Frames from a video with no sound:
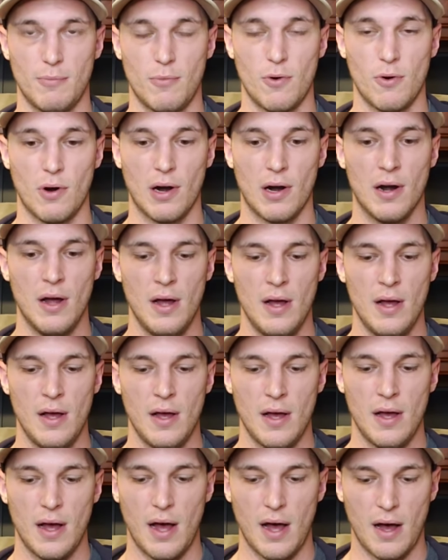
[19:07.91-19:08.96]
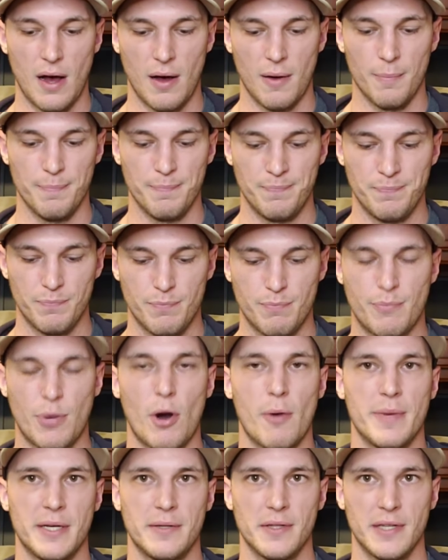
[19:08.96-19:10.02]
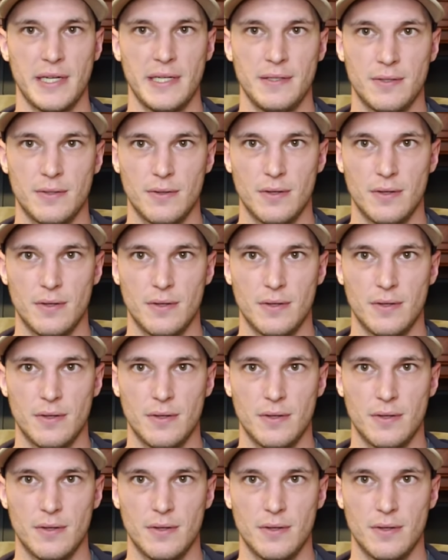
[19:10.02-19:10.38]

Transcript: more permanently